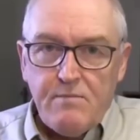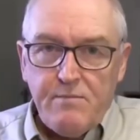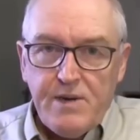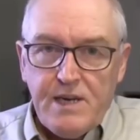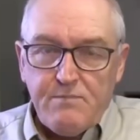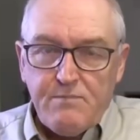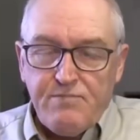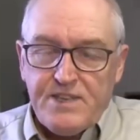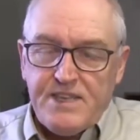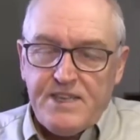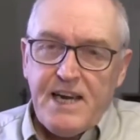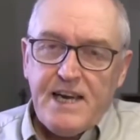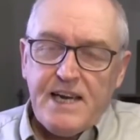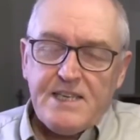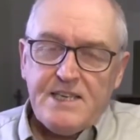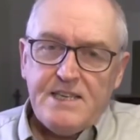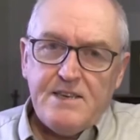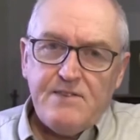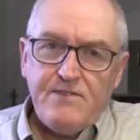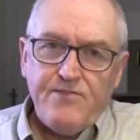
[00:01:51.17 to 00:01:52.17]
being
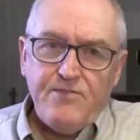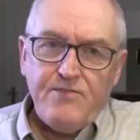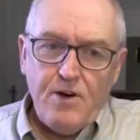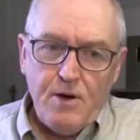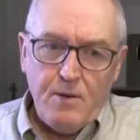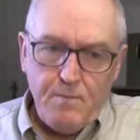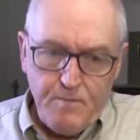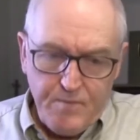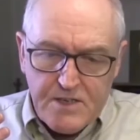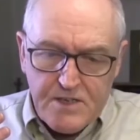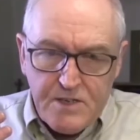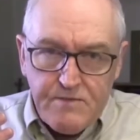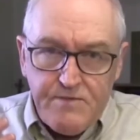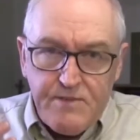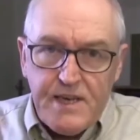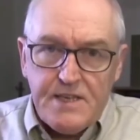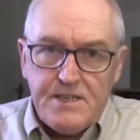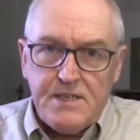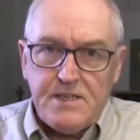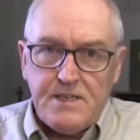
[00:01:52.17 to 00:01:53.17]
protected from
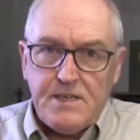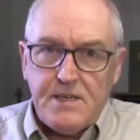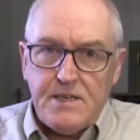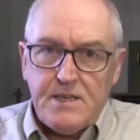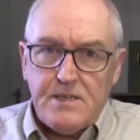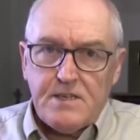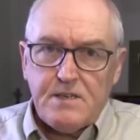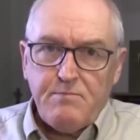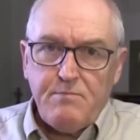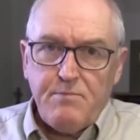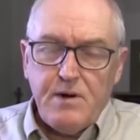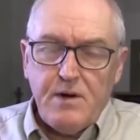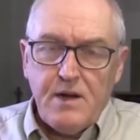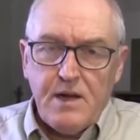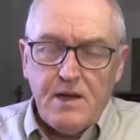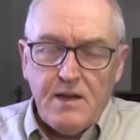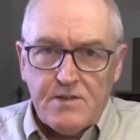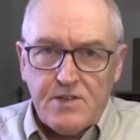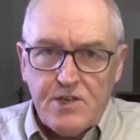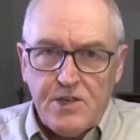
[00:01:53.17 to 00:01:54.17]
severe disease
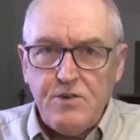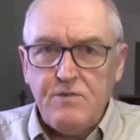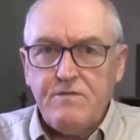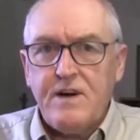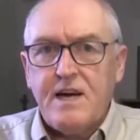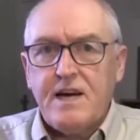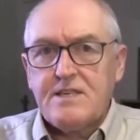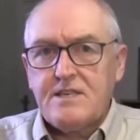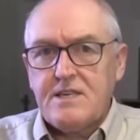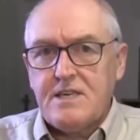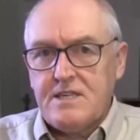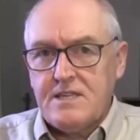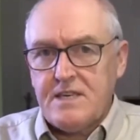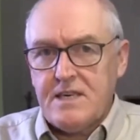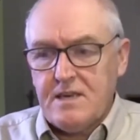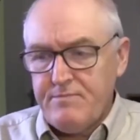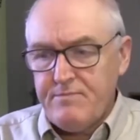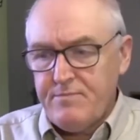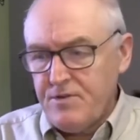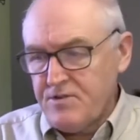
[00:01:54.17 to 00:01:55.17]
by two vaccines
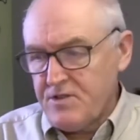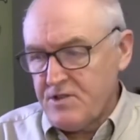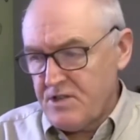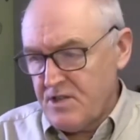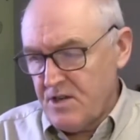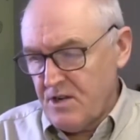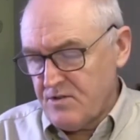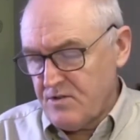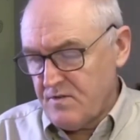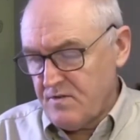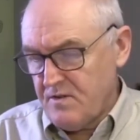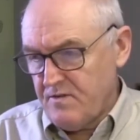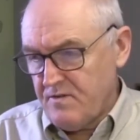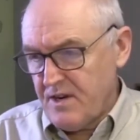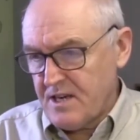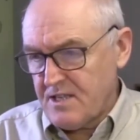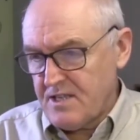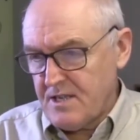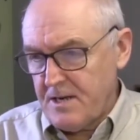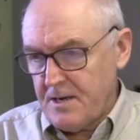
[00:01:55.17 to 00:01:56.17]
and a booster dose of the
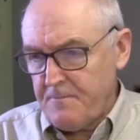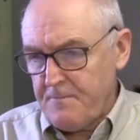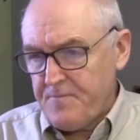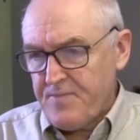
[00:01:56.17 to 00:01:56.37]
vaccine.